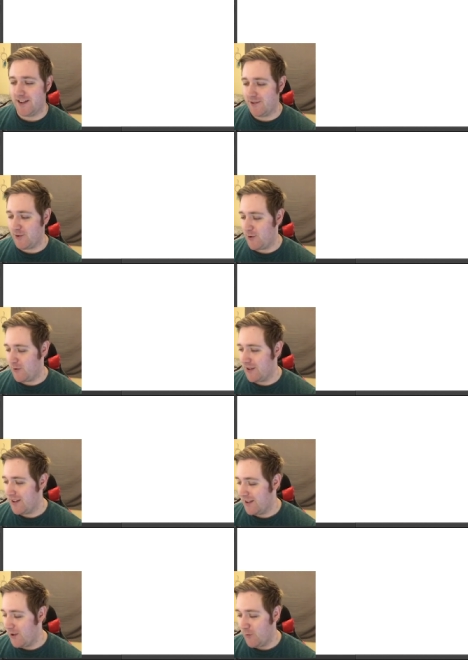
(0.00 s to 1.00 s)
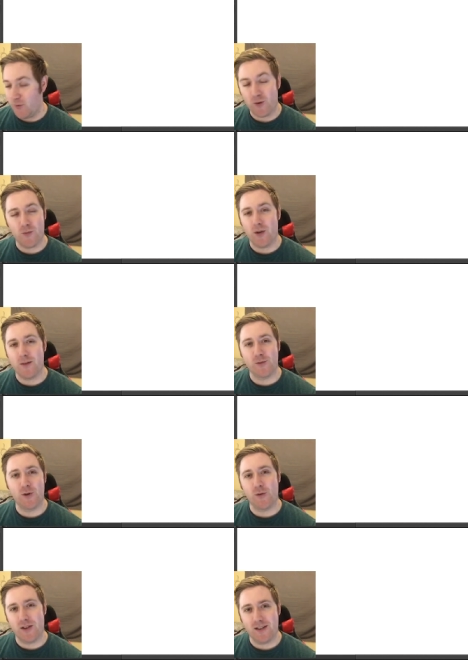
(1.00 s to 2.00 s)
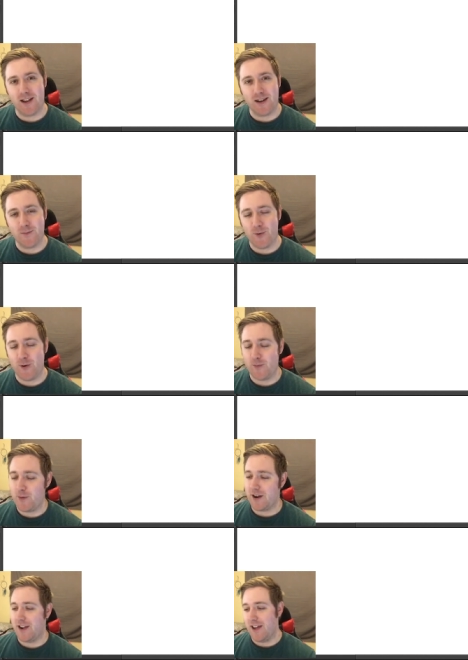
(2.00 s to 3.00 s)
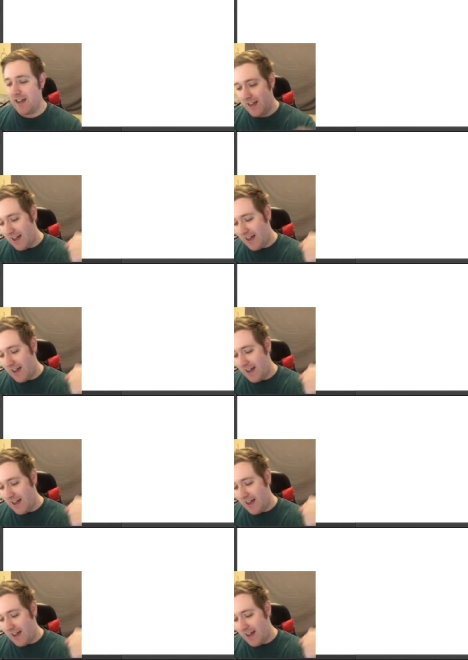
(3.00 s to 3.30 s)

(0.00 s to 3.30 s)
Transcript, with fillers: I don't know what, what I'm doing anymore, but uh,